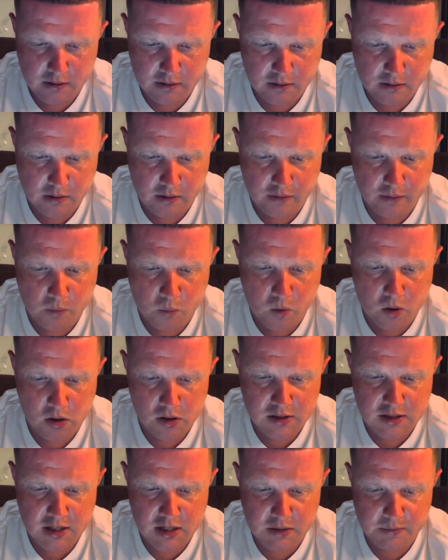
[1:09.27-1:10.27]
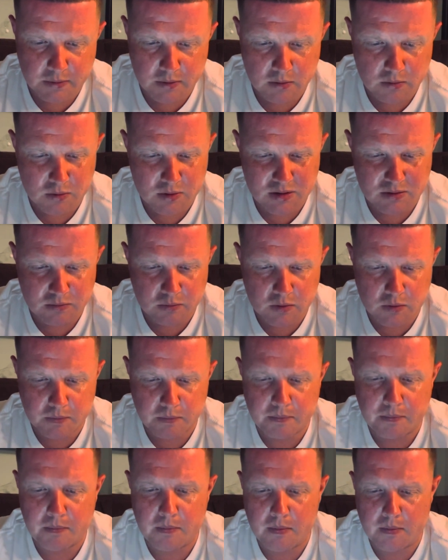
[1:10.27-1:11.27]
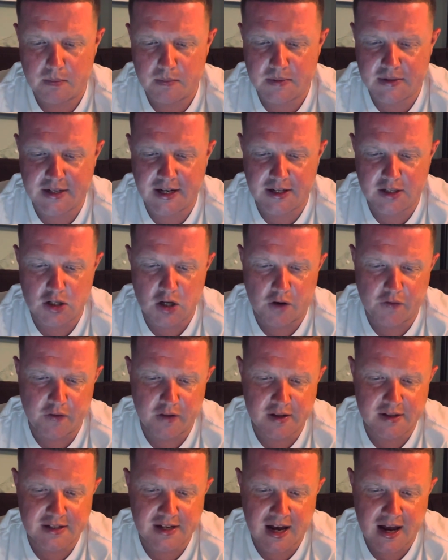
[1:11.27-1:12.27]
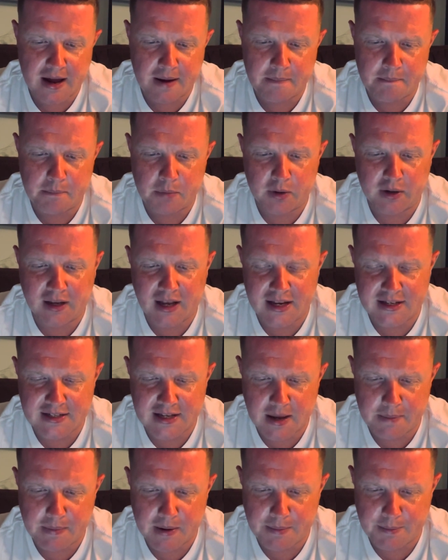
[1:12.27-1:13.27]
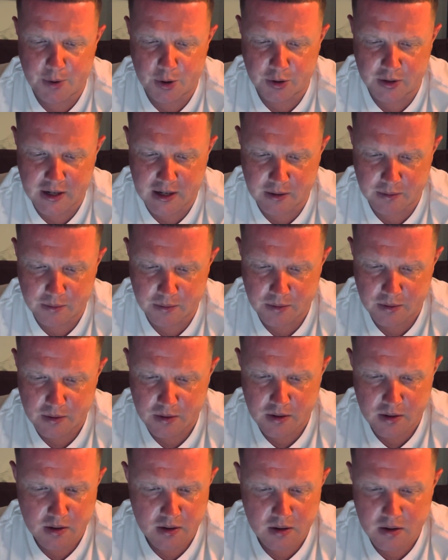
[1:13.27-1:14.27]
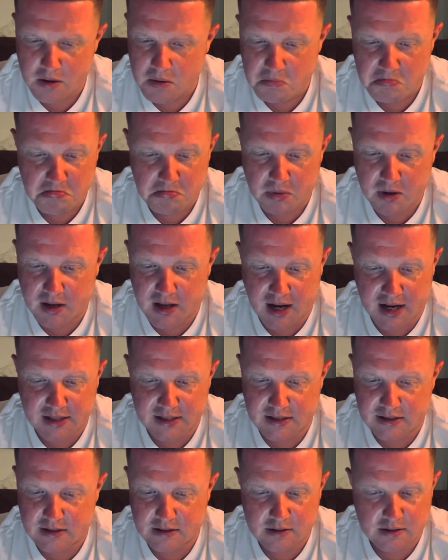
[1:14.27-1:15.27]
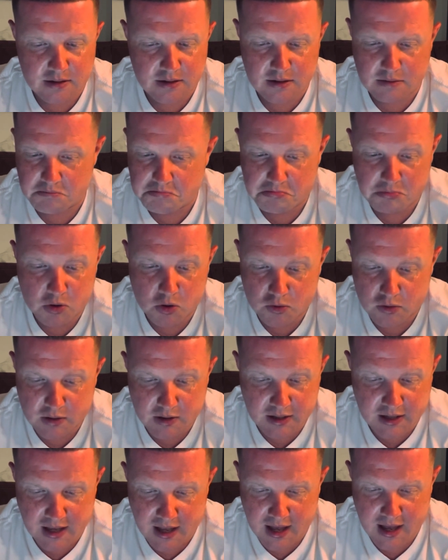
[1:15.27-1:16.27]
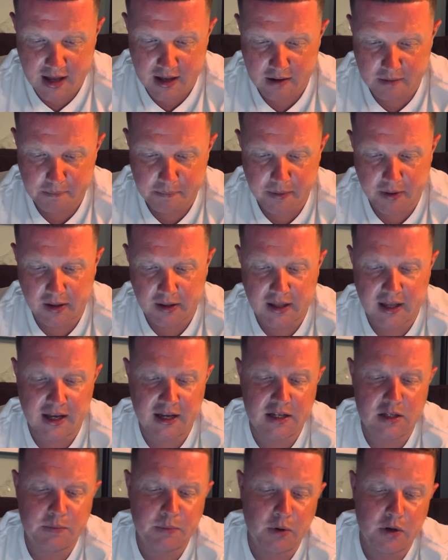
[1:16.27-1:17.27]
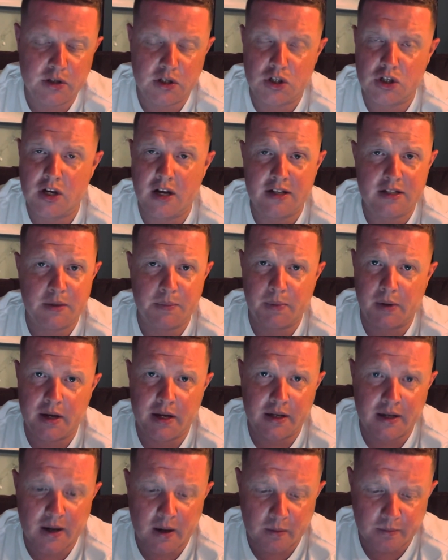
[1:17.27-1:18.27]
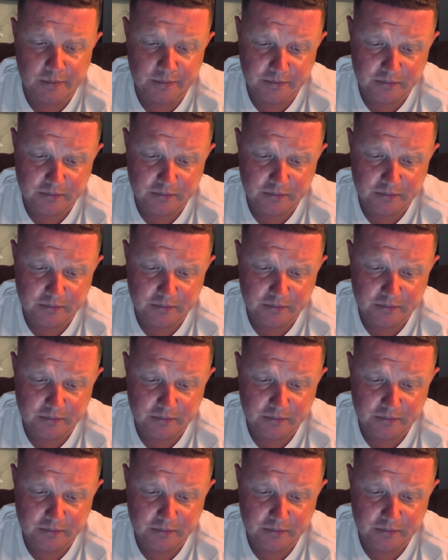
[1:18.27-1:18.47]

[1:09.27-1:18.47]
Walters but was ticked off at the time, but he gets it a bit more now. Gaz doesn't care. Bill King has put he's a Chelsea player now.